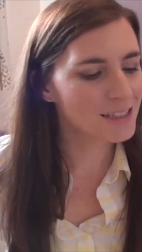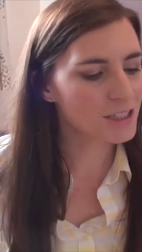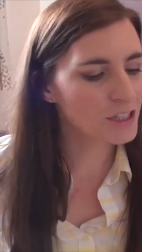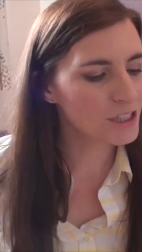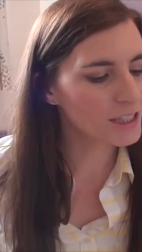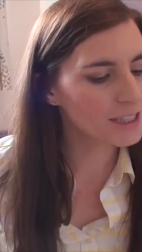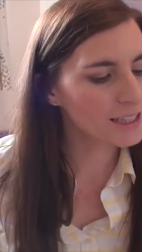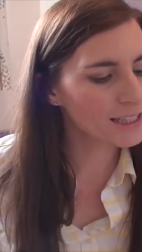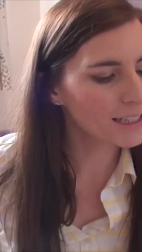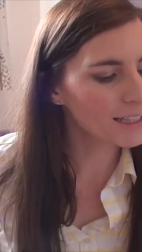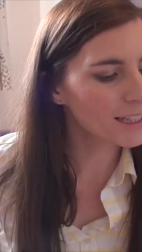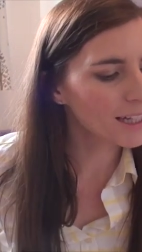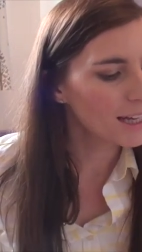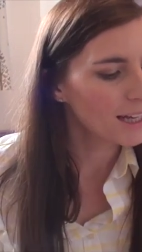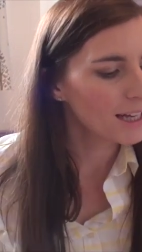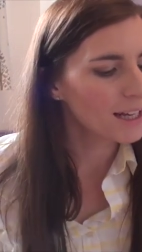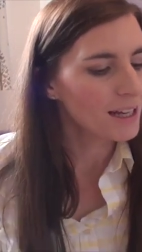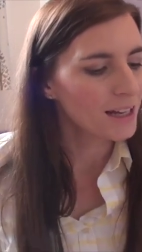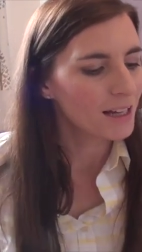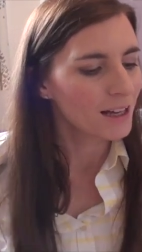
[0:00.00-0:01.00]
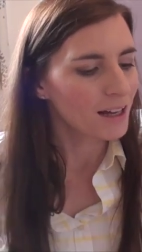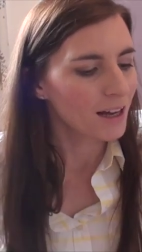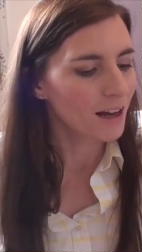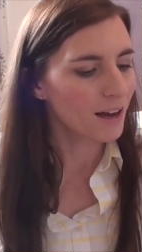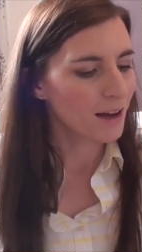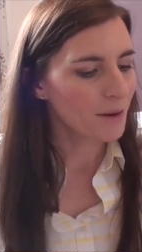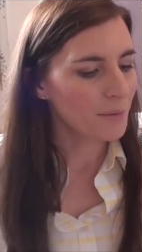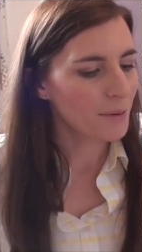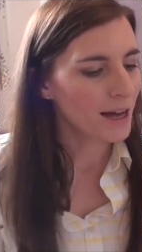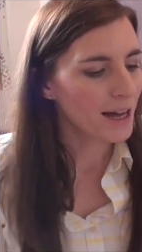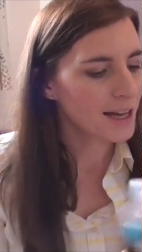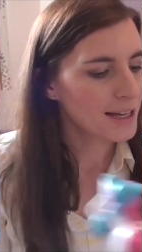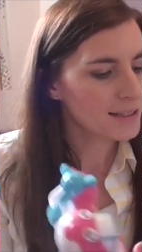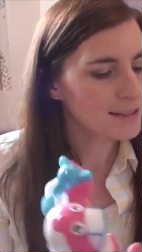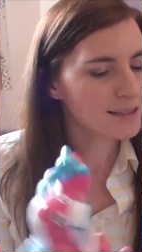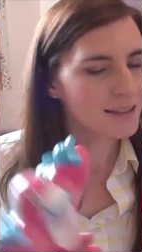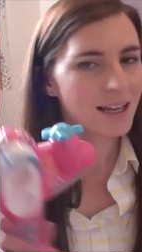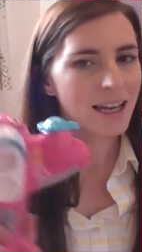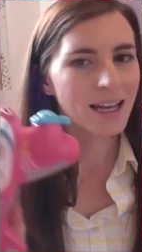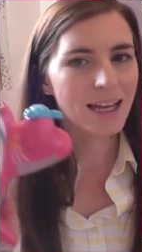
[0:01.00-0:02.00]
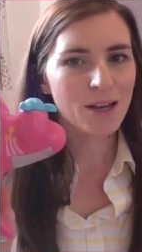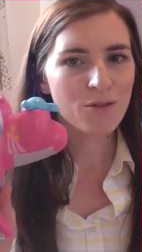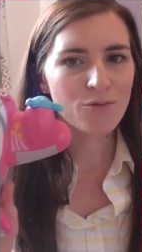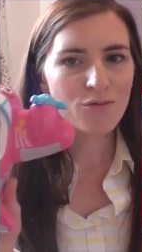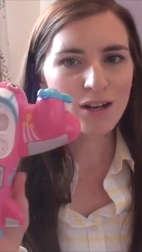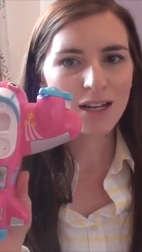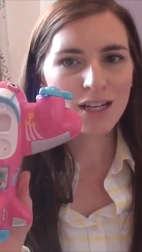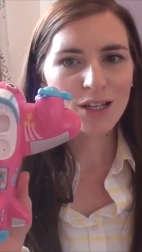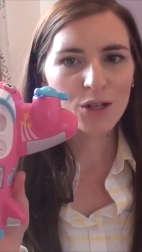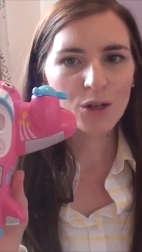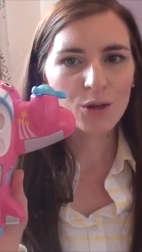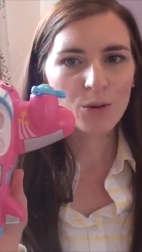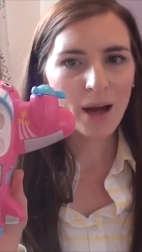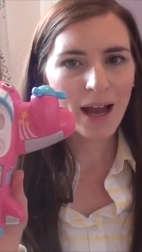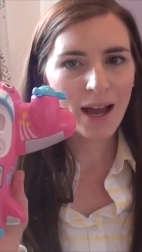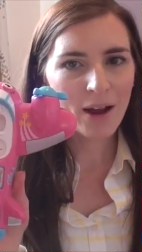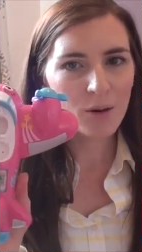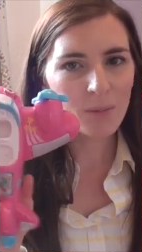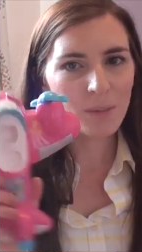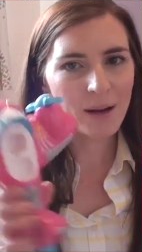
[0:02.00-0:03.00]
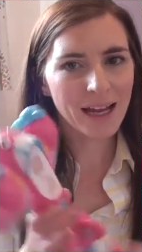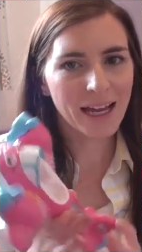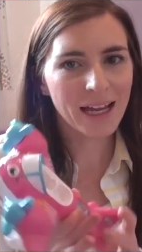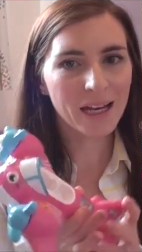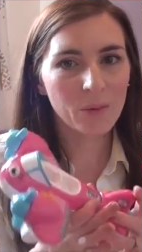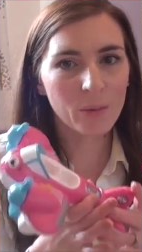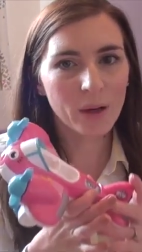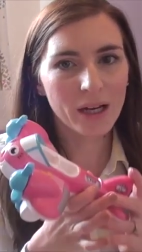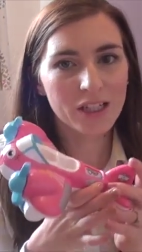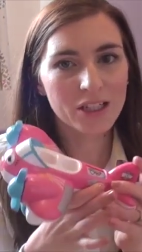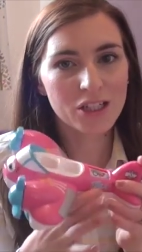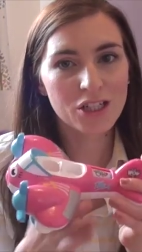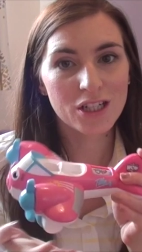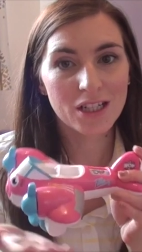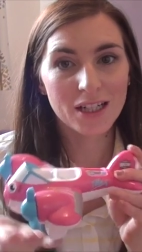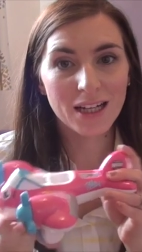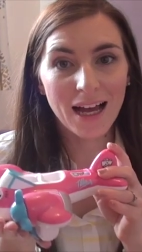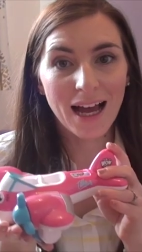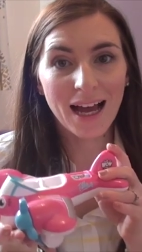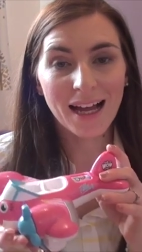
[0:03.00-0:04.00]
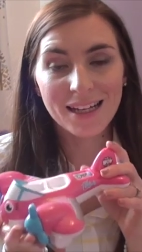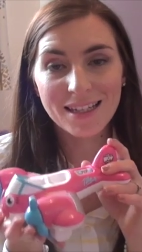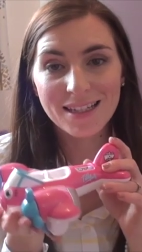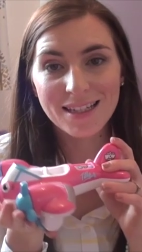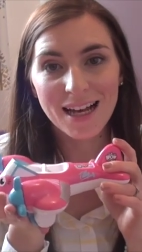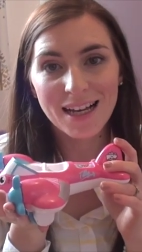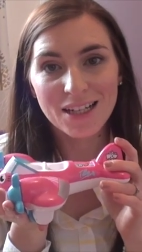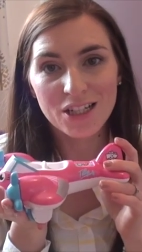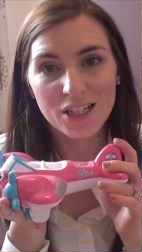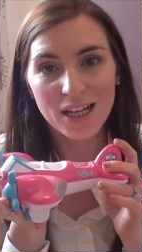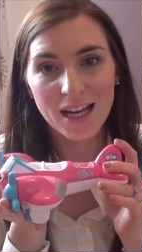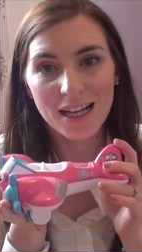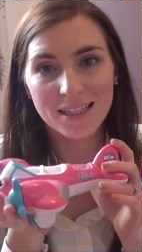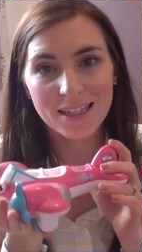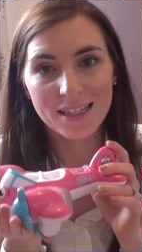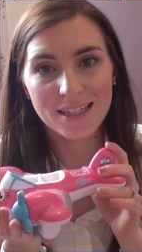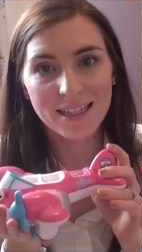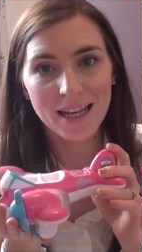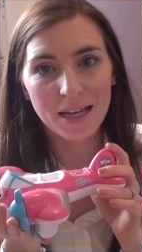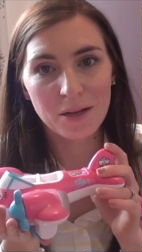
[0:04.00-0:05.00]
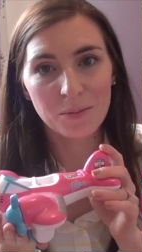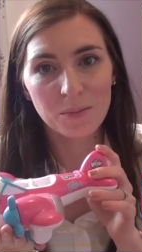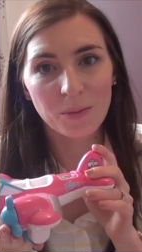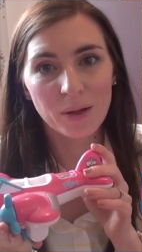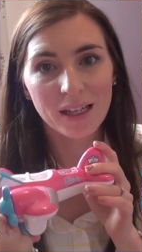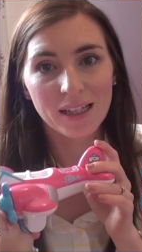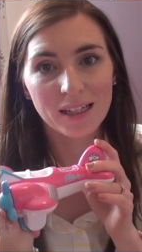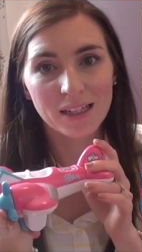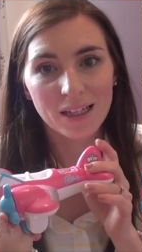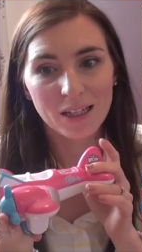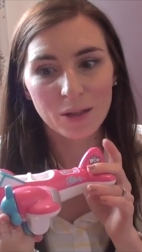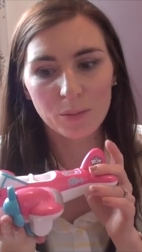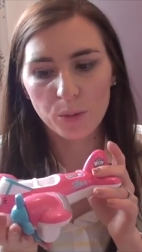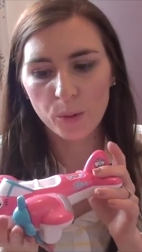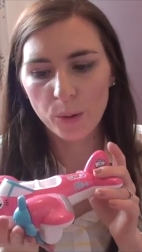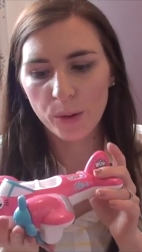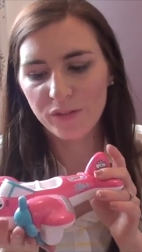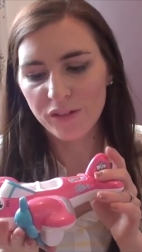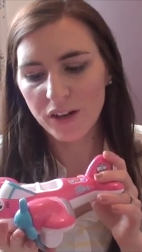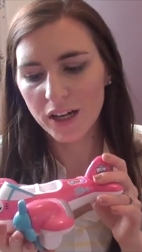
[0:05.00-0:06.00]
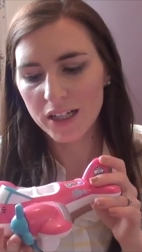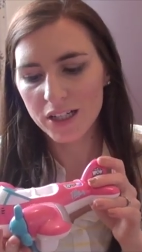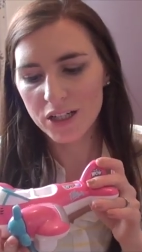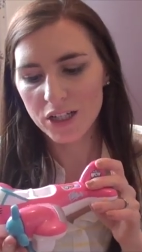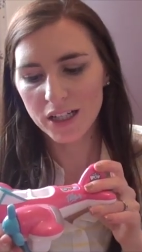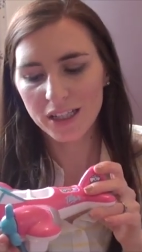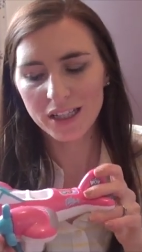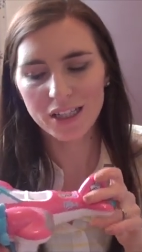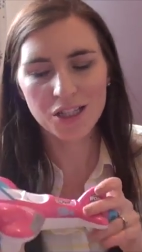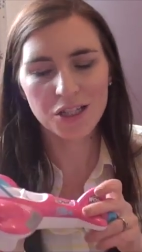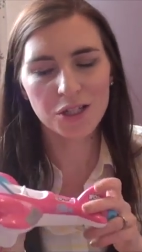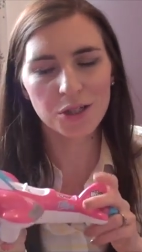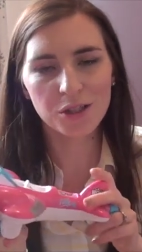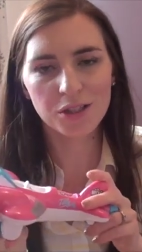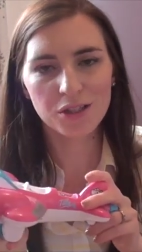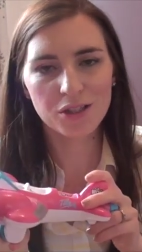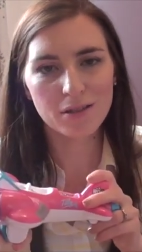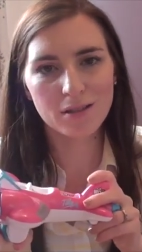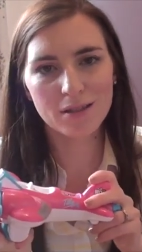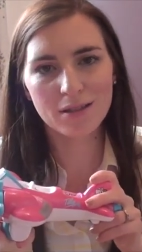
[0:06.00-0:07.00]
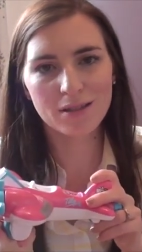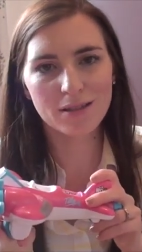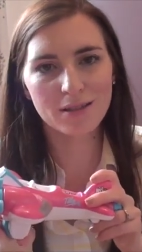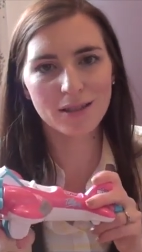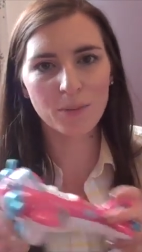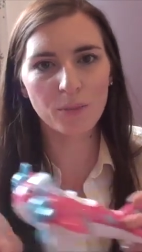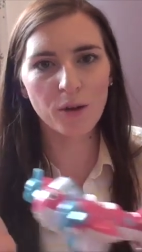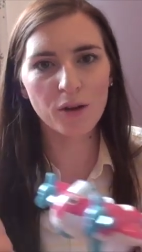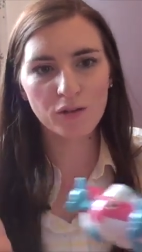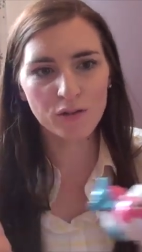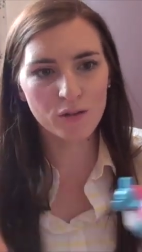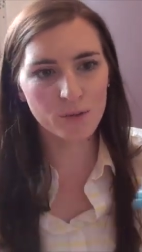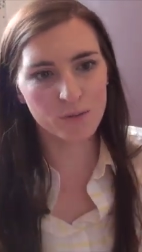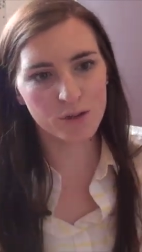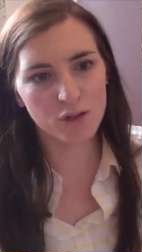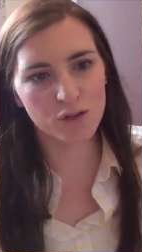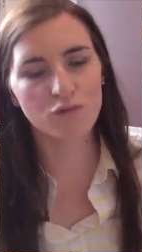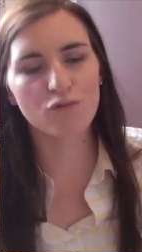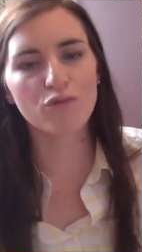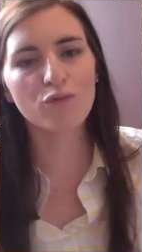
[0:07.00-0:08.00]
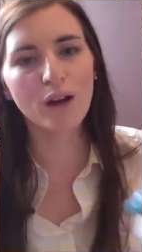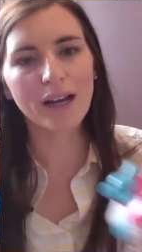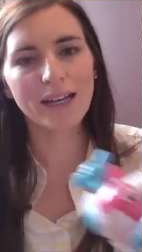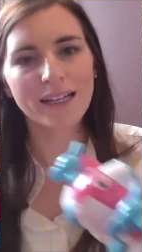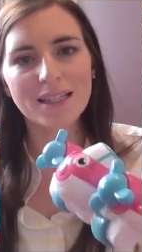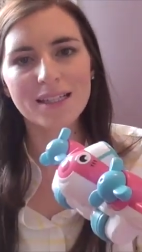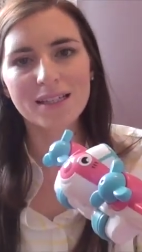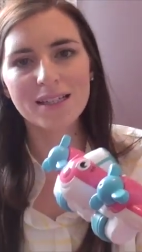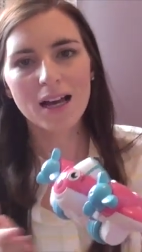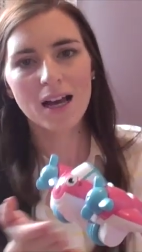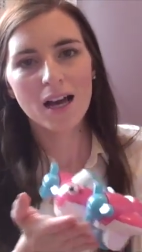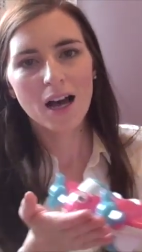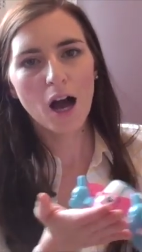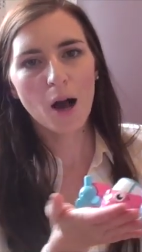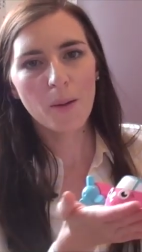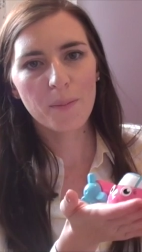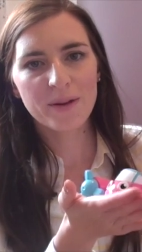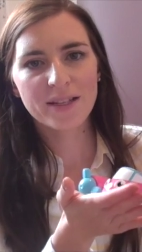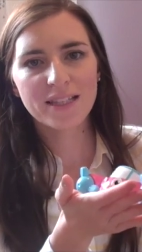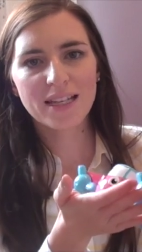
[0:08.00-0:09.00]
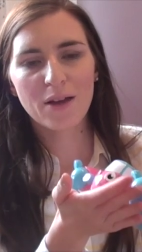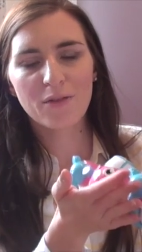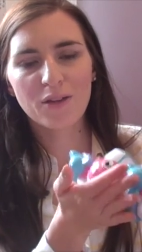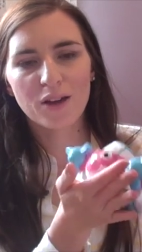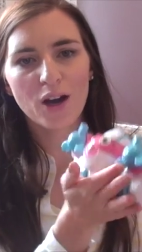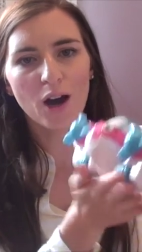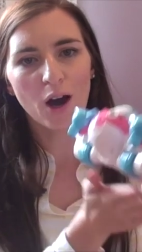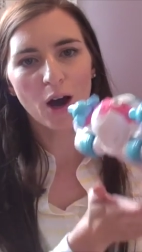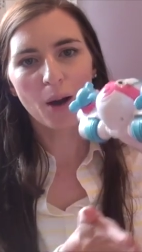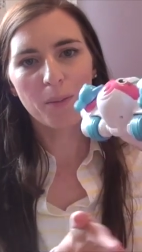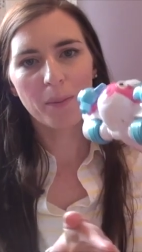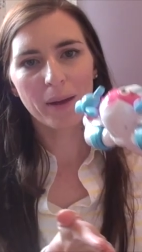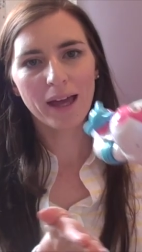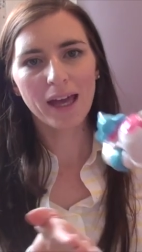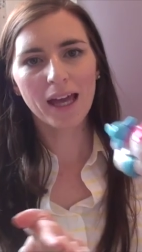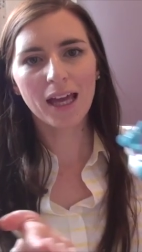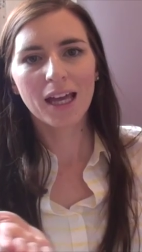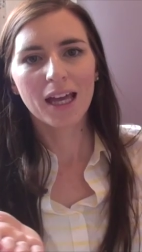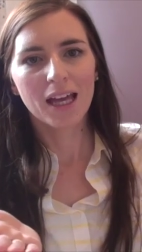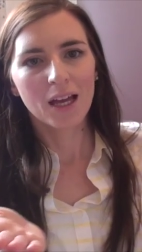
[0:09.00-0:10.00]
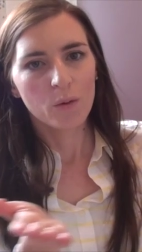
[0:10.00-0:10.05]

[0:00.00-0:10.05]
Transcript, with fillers: She um, has a really cool aeroplane which Alistair actually has the same but in like a boy version and she just, they both of them just race up and down the carpet